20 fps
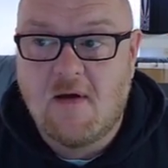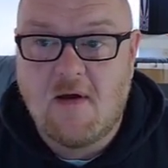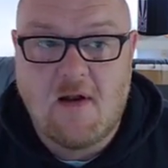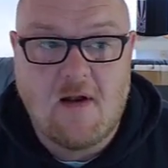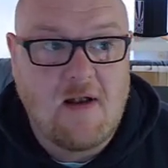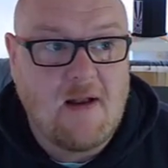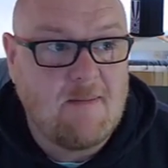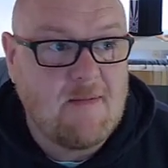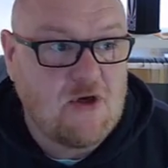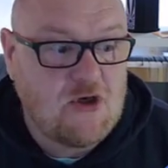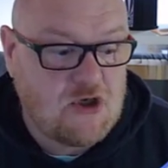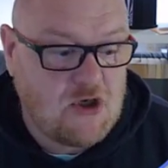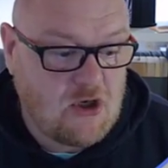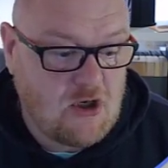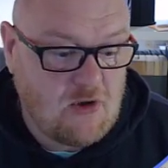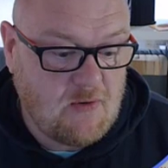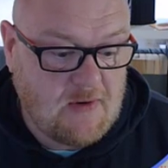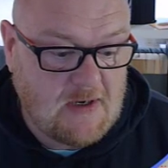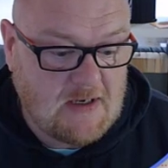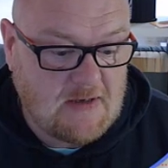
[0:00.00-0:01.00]
Let me show
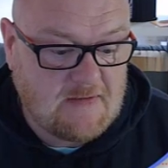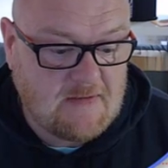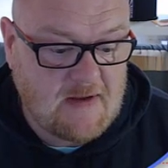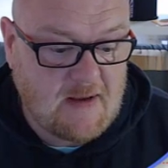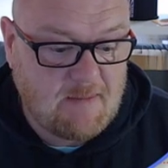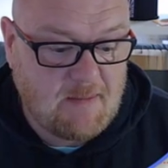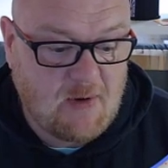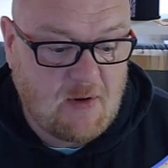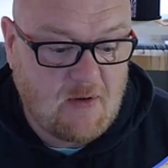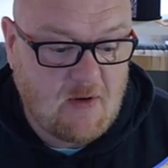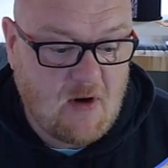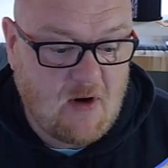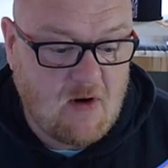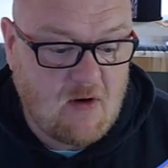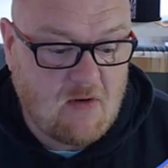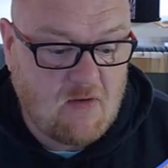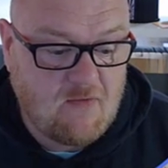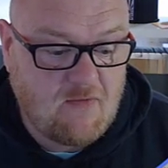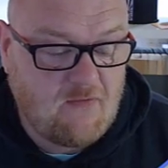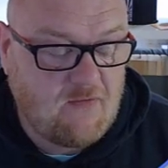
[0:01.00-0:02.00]
you an example
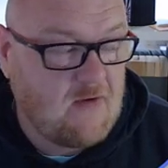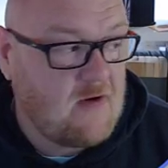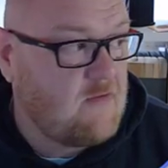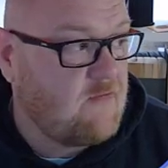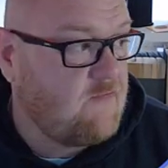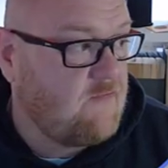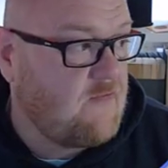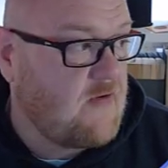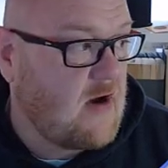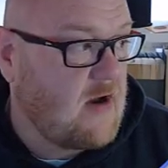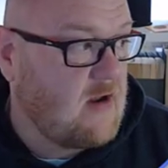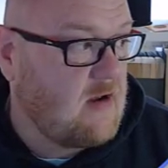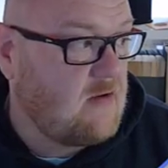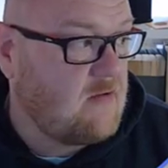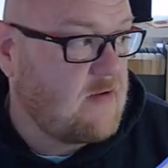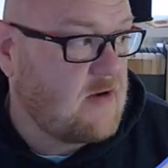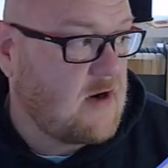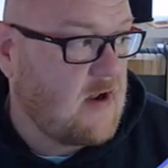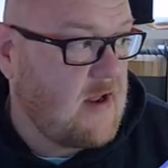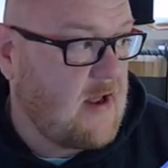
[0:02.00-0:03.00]
of a file
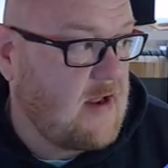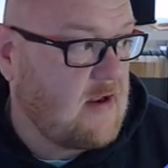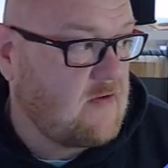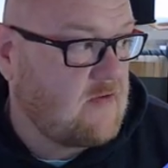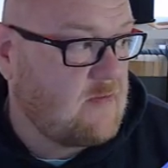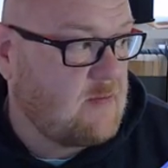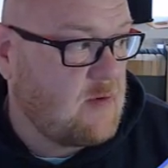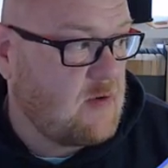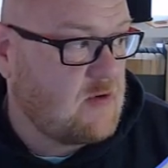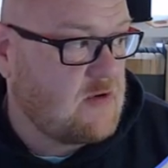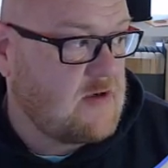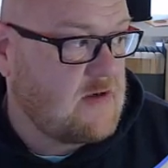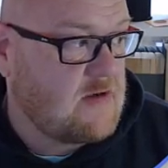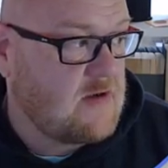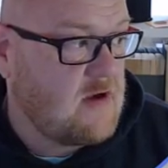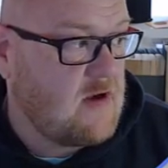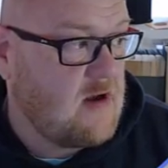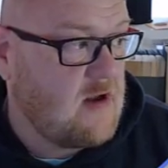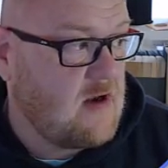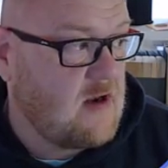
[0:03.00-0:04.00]
that I exported
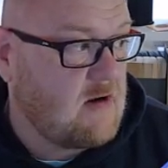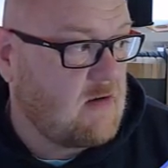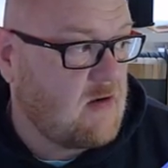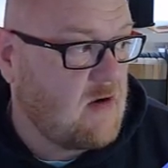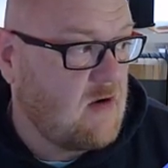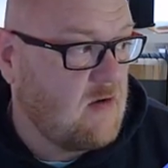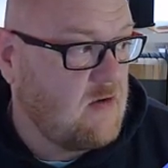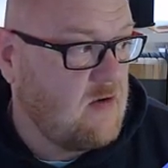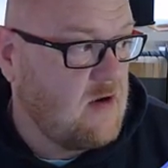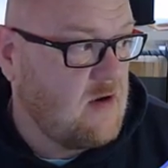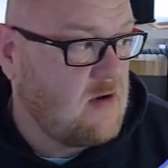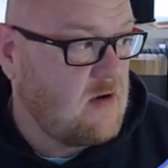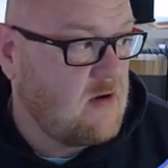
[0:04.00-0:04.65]
earlier on.